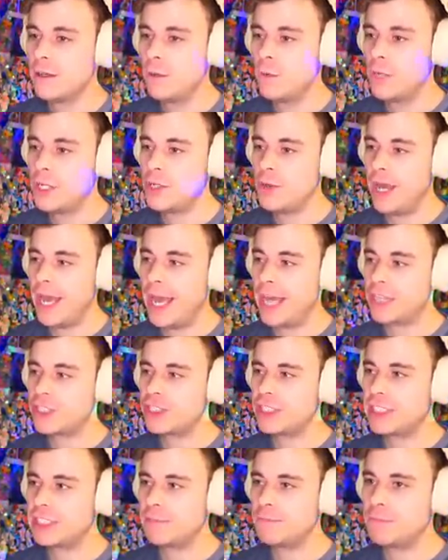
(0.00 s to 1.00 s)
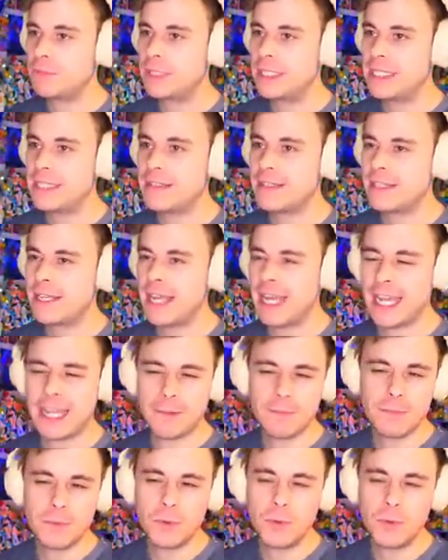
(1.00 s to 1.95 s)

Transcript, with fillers: when you actually complete the game,